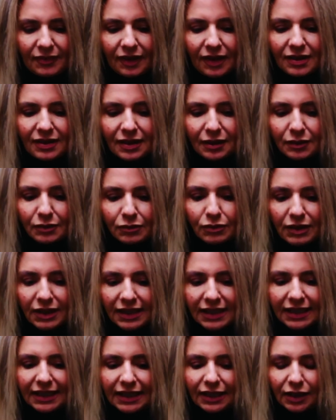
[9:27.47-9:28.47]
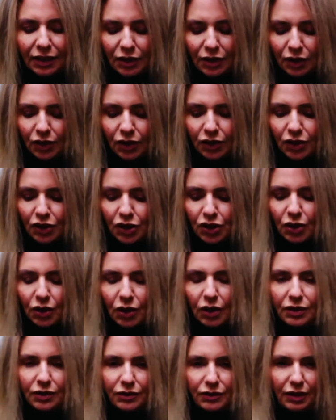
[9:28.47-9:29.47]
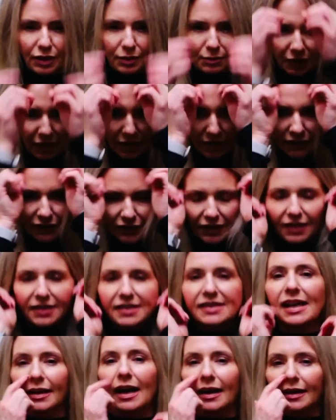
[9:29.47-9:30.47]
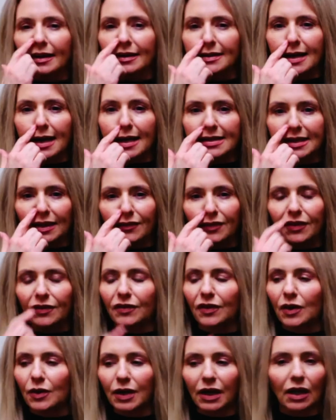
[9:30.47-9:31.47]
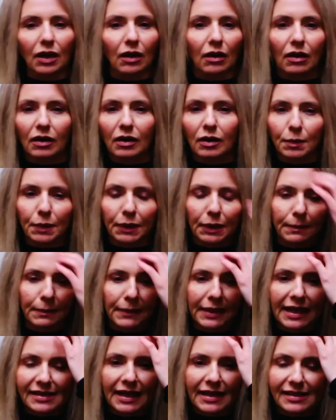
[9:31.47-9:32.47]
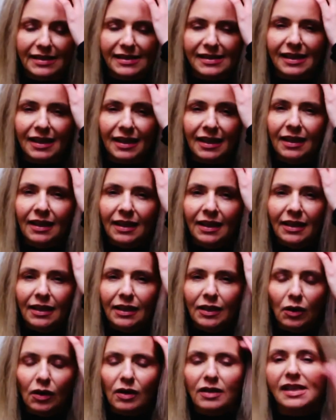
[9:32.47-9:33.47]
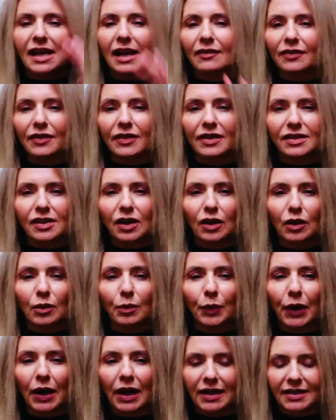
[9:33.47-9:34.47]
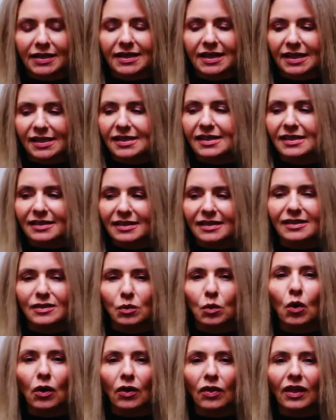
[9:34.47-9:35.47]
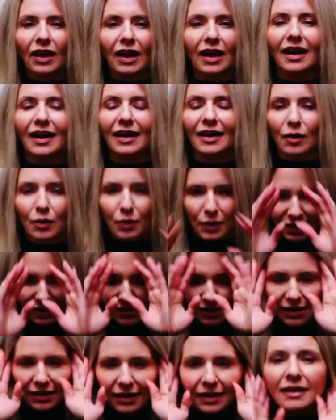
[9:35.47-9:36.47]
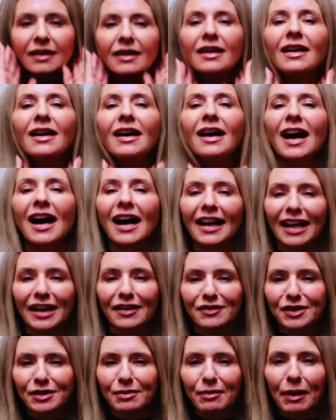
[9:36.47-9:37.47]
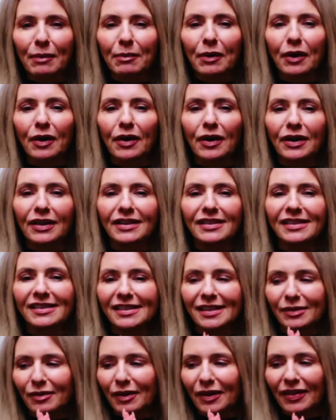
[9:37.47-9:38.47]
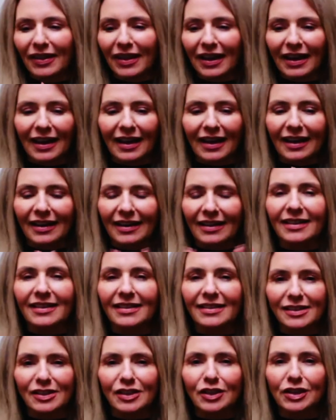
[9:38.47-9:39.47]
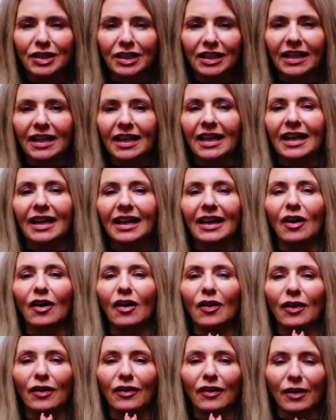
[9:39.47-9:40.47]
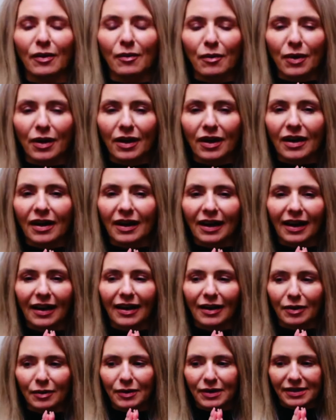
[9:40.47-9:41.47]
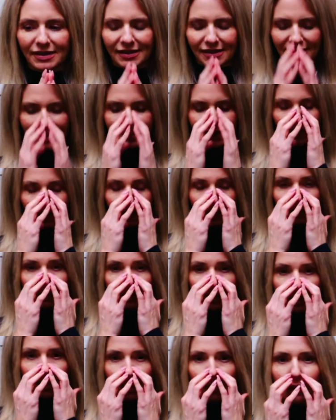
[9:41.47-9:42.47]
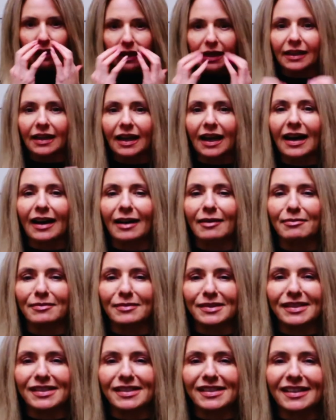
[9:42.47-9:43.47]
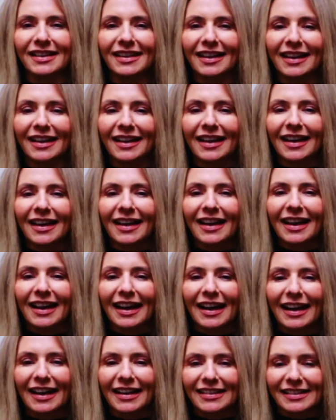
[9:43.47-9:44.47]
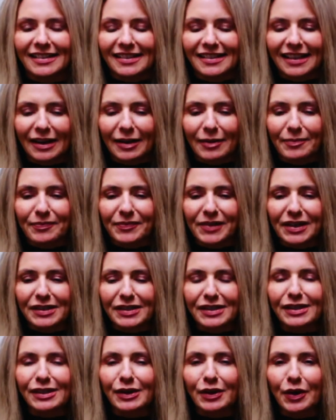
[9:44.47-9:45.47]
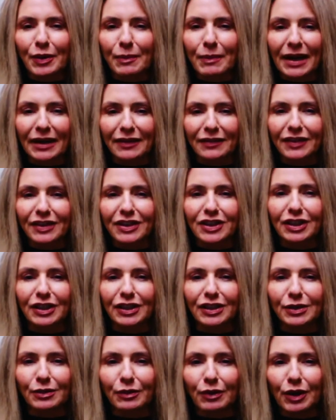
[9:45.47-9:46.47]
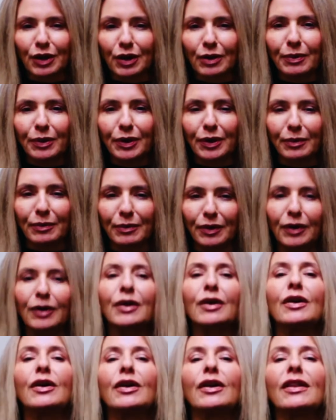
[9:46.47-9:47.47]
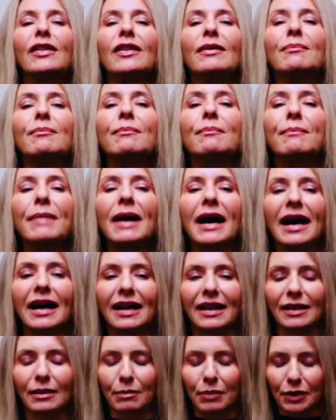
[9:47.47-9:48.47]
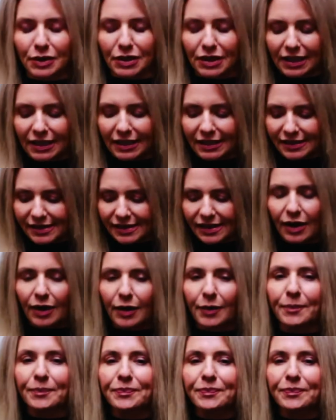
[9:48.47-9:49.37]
Now, a really good shoulder opener for sat at your desk. If you've only got a couple of minutes, you've not got time for this whole practice, this is one that I give to my boys when they're studying or they're at work. I always tell them to do eagle arms. It's so beneficial to open up the whole of the back of the body. So